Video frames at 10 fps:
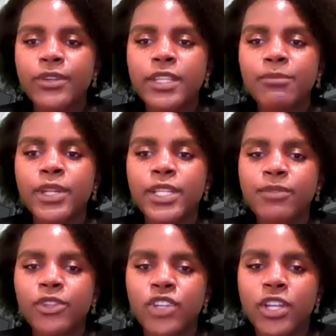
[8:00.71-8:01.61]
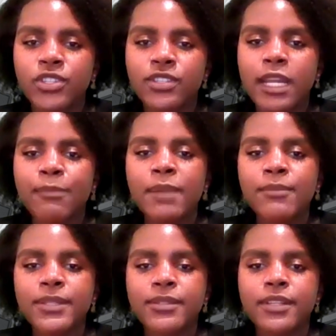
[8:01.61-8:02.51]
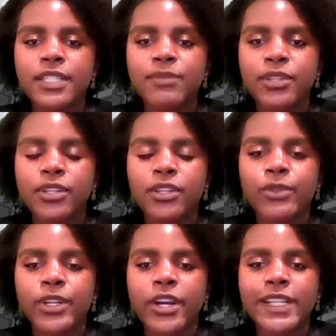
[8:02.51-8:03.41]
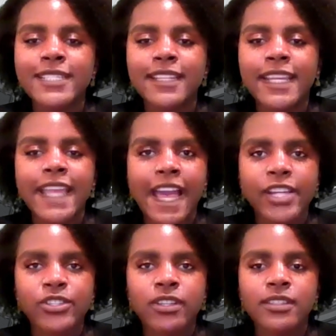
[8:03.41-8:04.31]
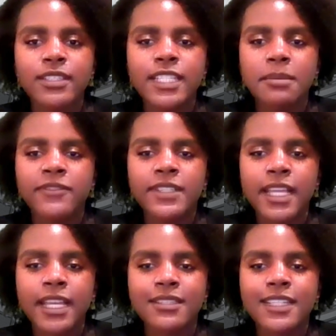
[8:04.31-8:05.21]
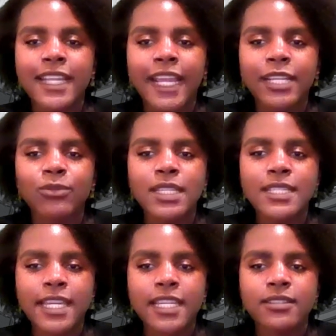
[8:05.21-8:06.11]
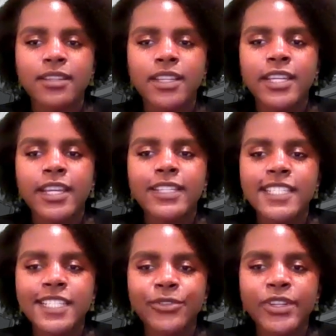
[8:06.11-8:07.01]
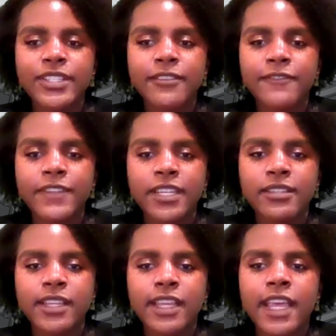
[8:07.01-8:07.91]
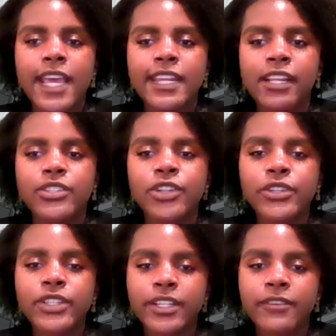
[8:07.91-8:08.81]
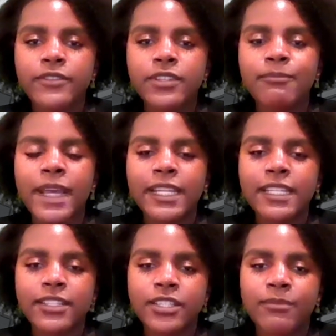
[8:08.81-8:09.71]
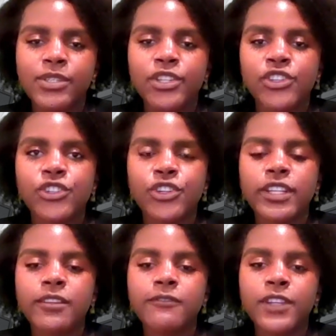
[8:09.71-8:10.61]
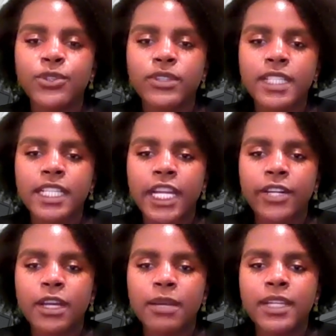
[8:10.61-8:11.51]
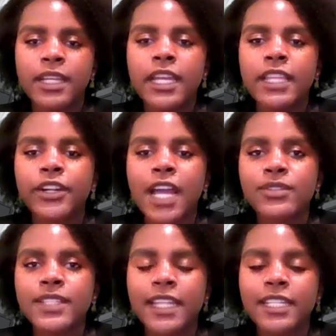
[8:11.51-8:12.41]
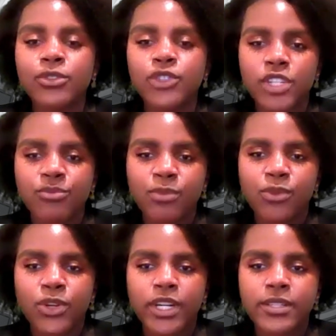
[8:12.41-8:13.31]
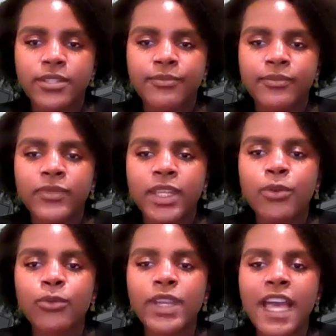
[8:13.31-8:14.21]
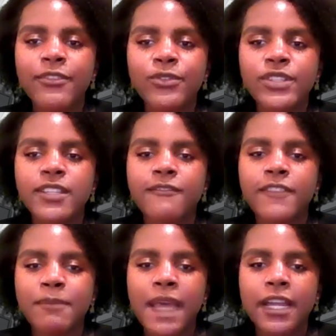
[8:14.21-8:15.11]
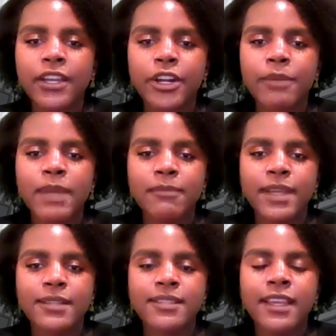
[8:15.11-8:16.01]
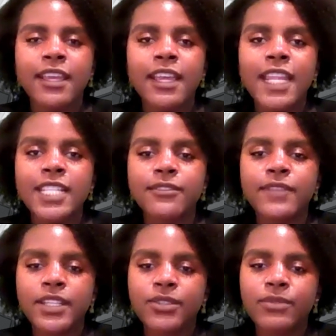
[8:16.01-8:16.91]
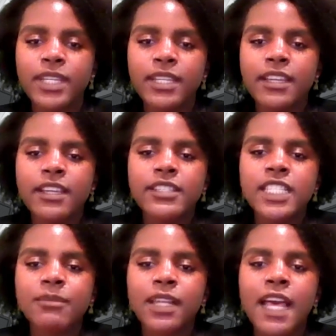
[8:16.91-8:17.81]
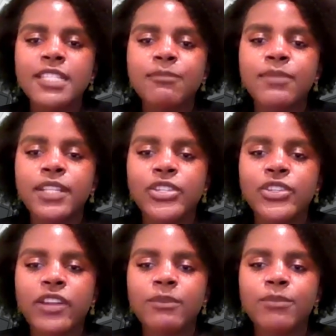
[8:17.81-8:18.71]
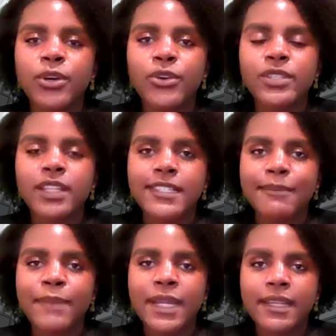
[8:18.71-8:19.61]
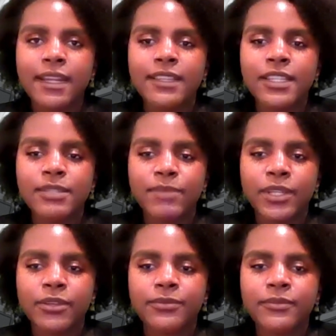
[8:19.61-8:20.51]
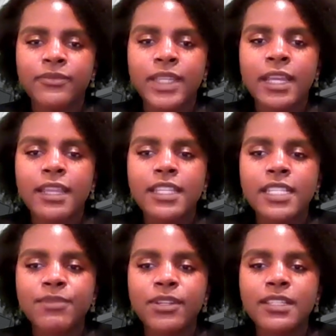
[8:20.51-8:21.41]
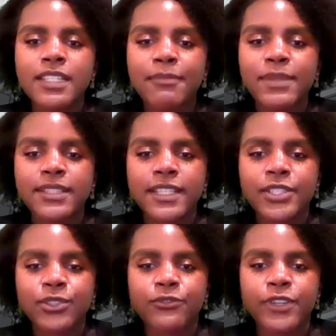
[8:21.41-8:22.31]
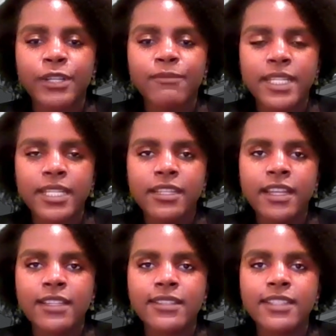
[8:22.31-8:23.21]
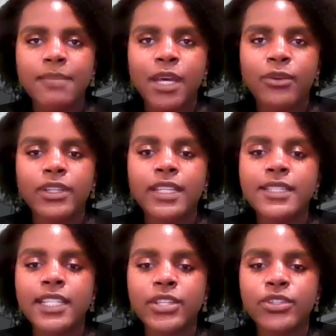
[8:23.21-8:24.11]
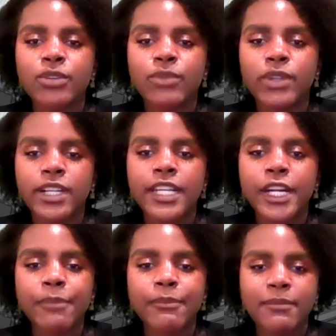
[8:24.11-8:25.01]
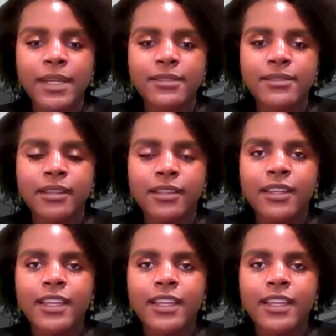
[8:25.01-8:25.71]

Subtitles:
with the municipal judges on amendments to this bill regarding delaying action on the DMV's end to 91 days, decreasing fees, and an alternative mechanism to ensure individuals clear up for outstanding judgment warrants. We haven't received feedback on our amendments. As of this week, CML has a position of oppose unless amended on this bill. This bill has not been scheduled for committee, and CML will continue to work on our amendments.